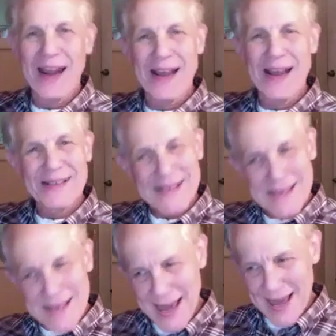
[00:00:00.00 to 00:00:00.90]
is,
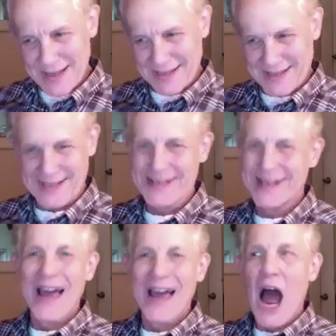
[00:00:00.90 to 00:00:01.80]
yes,
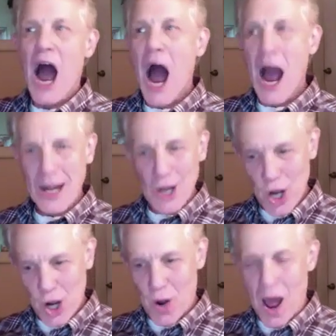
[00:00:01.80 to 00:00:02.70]
I
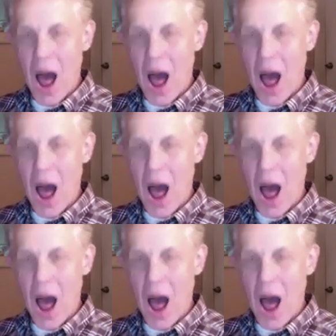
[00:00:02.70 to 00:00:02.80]
know